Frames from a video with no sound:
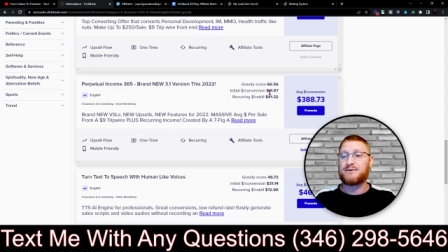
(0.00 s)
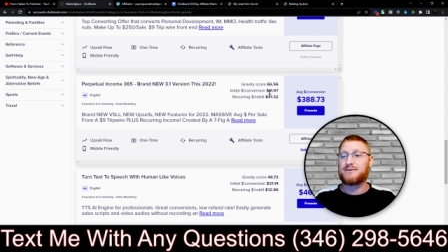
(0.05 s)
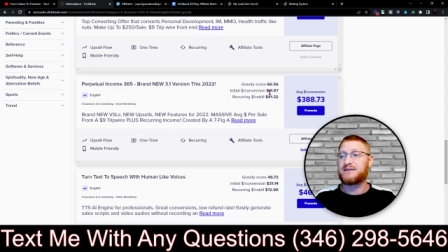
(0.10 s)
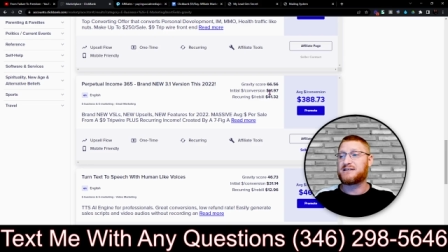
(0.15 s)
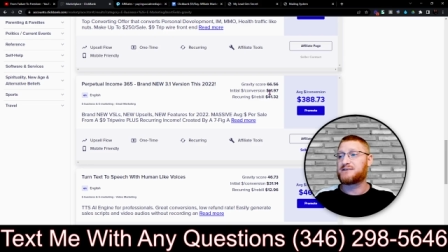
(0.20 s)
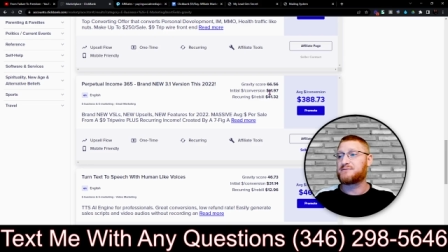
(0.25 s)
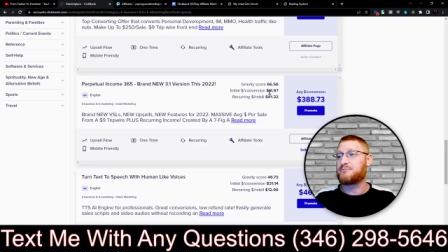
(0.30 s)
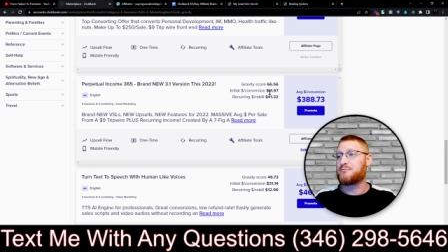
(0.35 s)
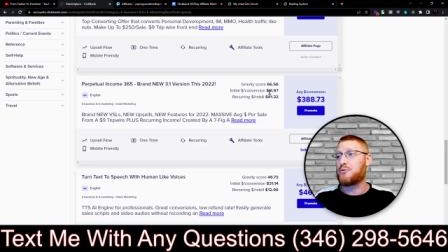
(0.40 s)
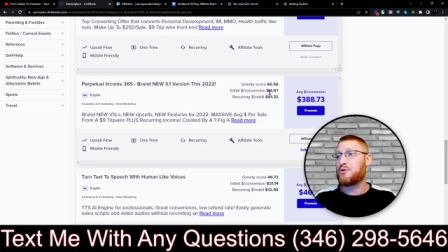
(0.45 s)

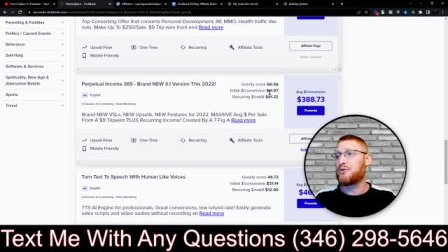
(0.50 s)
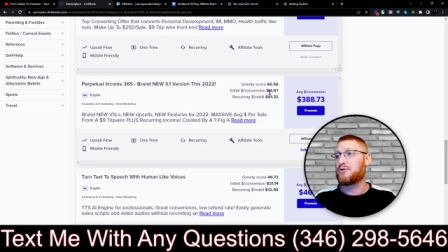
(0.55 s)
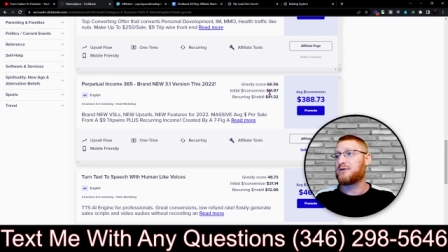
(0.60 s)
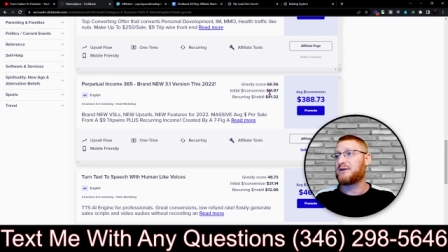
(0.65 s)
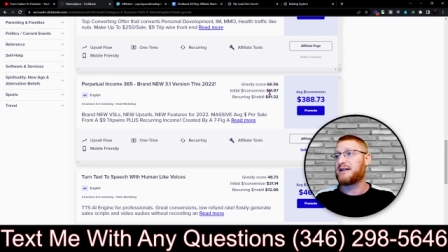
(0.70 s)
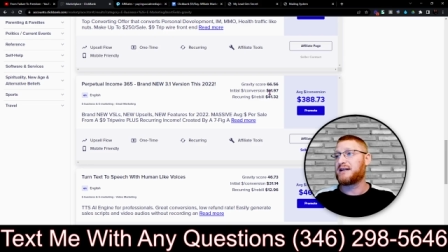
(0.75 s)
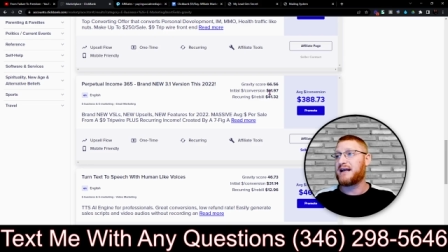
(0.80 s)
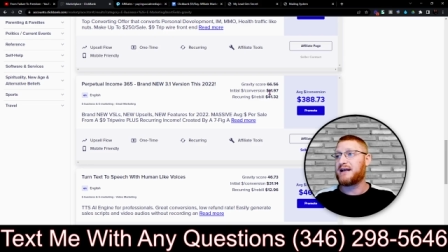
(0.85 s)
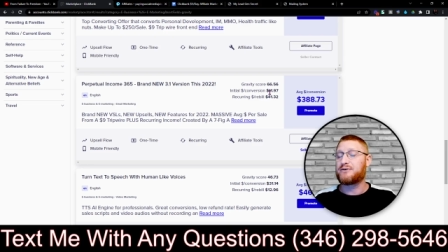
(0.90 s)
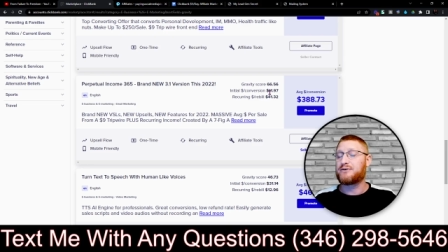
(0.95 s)
It's more
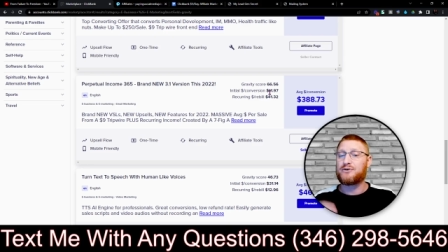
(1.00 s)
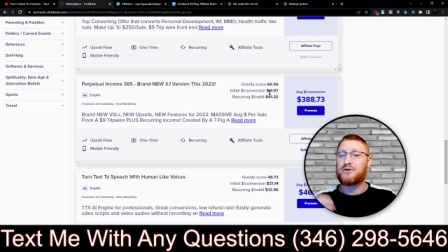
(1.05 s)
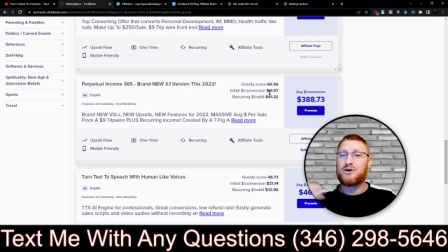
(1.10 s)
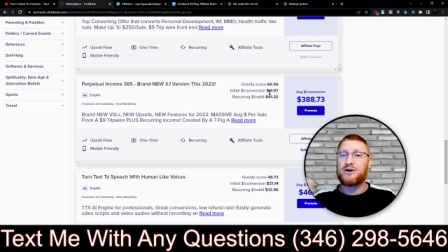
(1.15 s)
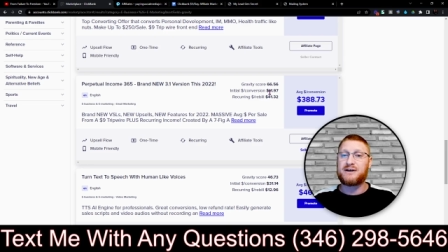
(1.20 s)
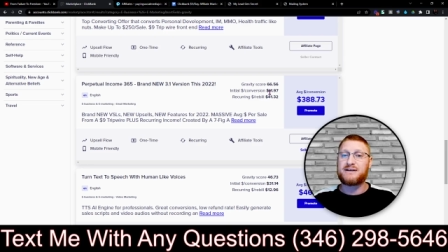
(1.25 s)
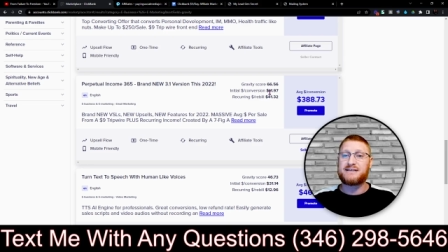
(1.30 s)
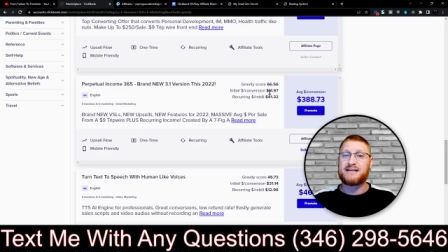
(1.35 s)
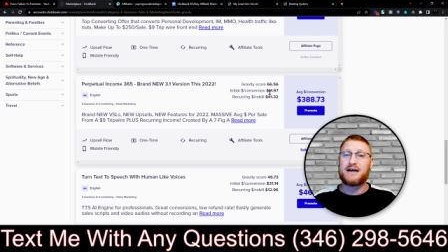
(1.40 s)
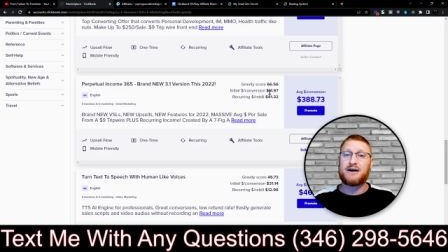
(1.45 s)
later
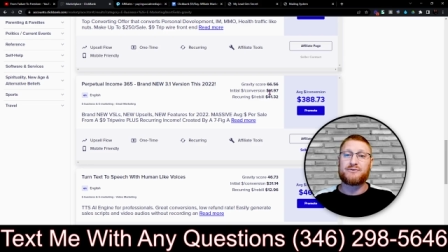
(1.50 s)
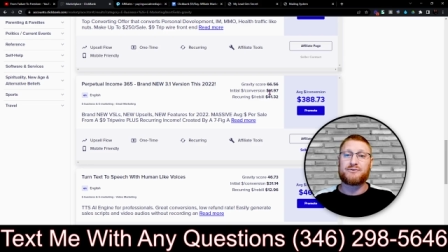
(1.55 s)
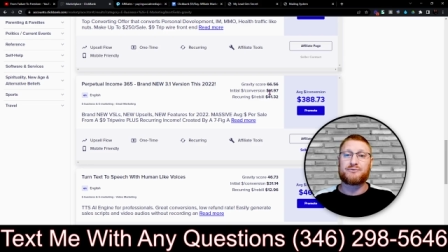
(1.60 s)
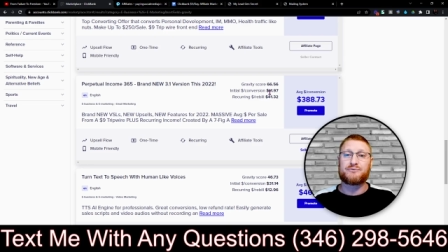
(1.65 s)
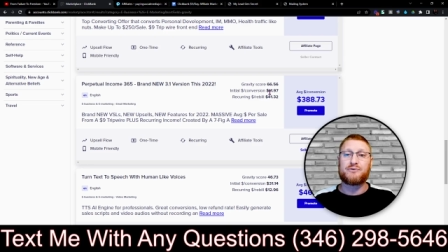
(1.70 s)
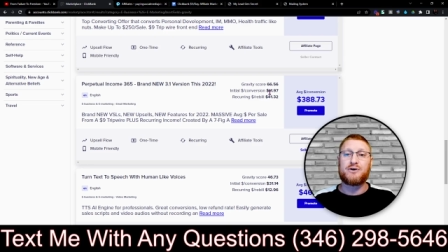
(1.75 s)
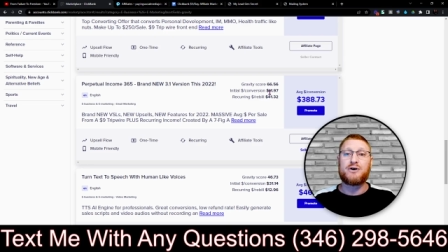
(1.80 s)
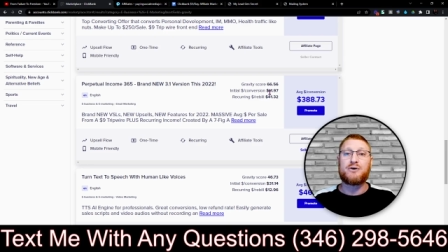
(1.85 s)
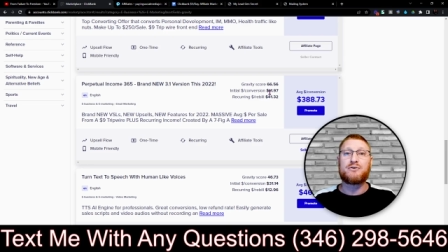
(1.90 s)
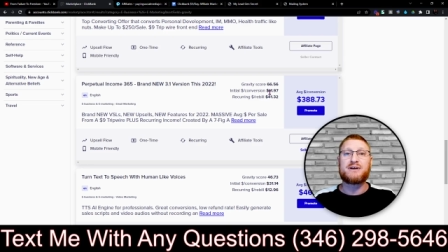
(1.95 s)
on down the
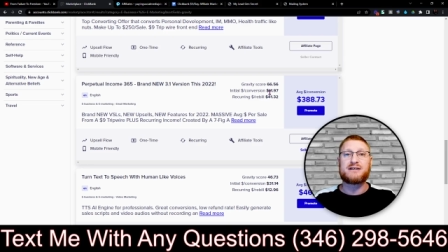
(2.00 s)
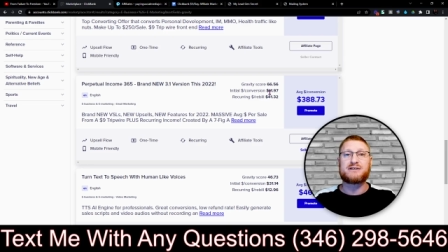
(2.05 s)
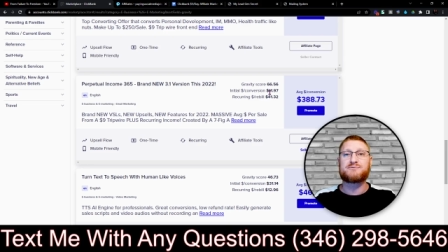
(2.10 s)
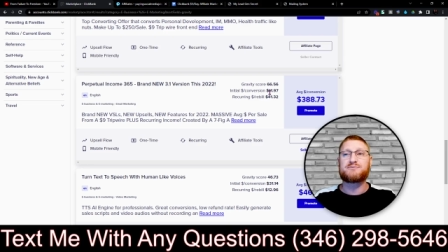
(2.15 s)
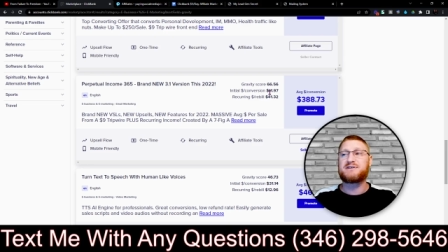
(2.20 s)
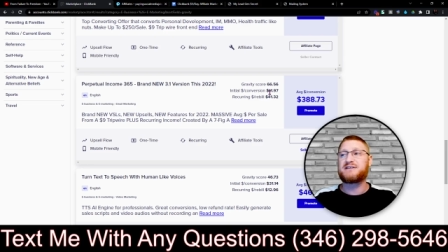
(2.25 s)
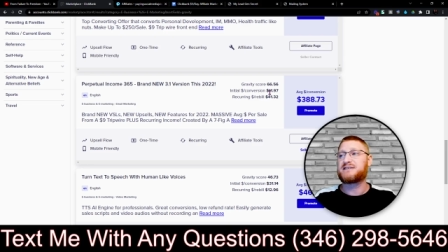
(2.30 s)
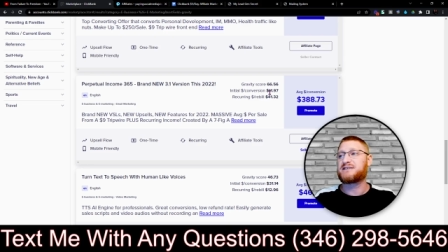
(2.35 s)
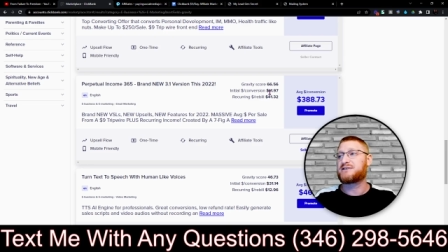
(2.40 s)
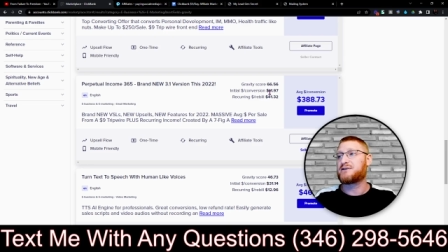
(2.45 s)
road as we
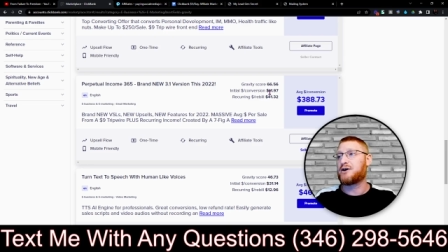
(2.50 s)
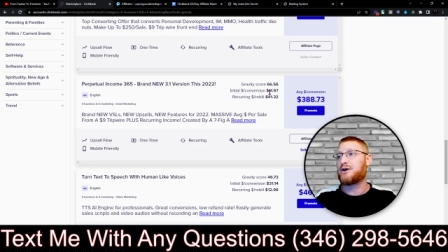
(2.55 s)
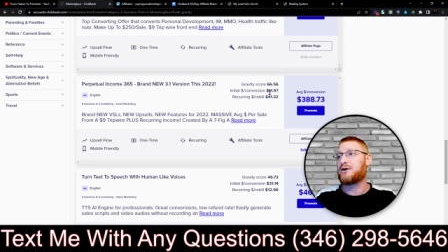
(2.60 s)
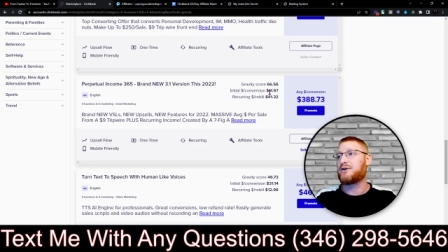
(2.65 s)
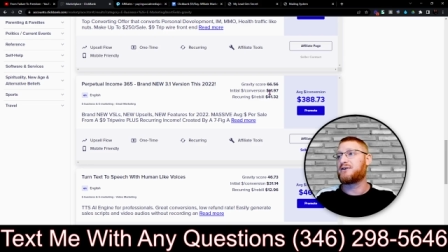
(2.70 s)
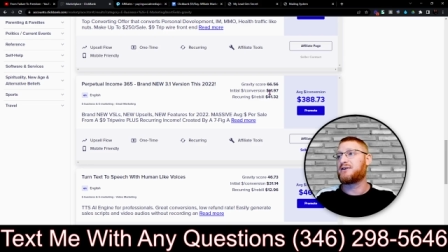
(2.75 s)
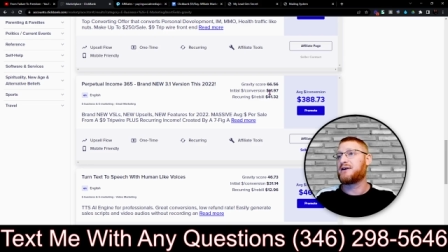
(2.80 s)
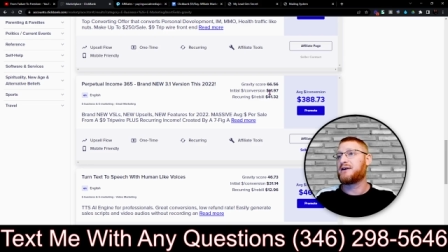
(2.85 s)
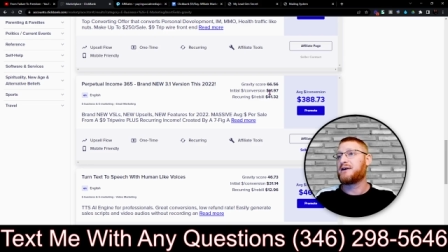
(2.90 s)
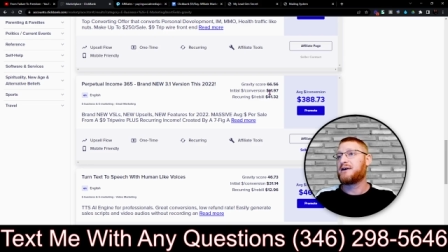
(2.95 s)
start